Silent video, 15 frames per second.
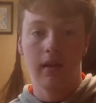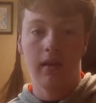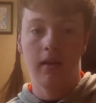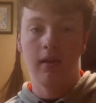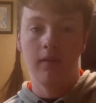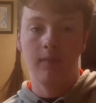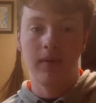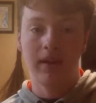
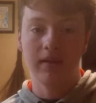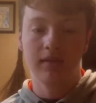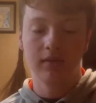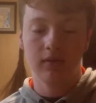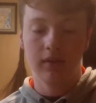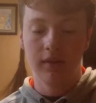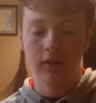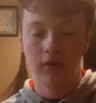it
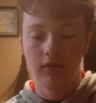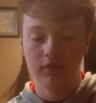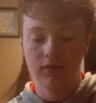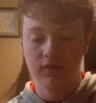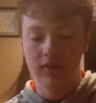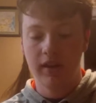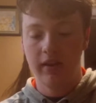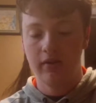basically
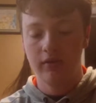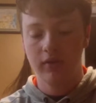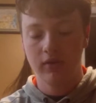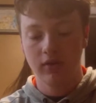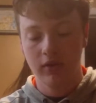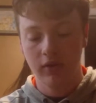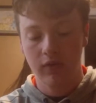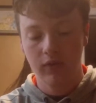holds down your
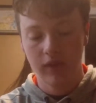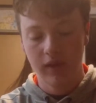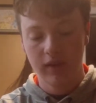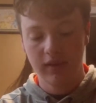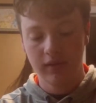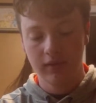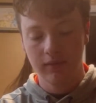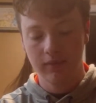Nerf
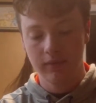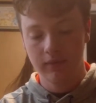gun,